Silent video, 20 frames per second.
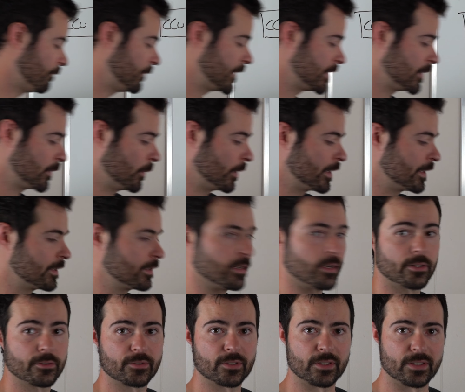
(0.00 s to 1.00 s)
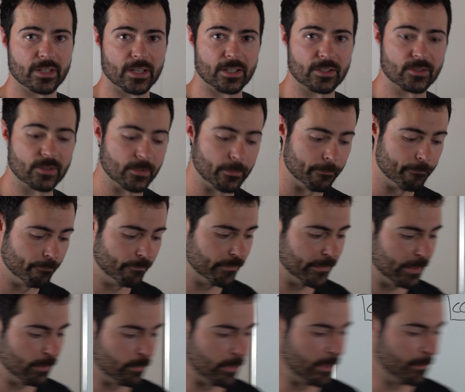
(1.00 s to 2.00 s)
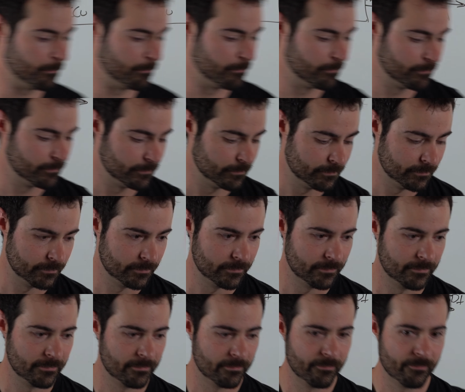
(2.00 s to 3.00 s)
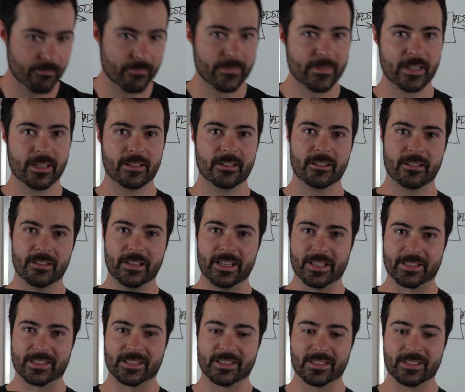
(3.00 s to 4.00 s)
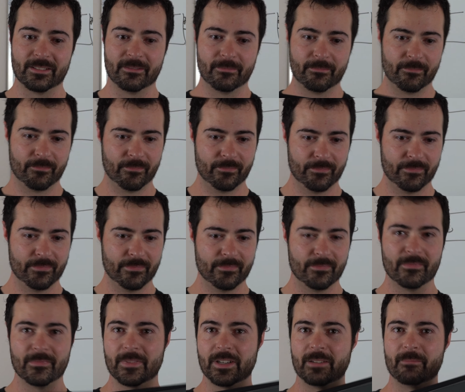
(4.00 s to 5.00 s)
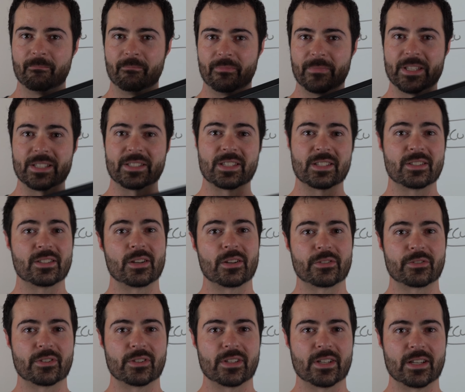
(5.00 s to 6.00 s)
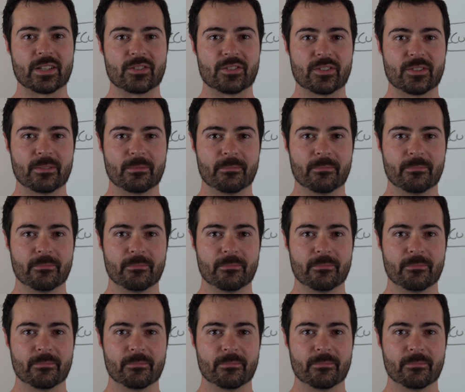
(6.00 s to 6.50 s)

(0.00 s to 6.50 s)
So what is an Ultritouch? Well, this is an Ultritouch.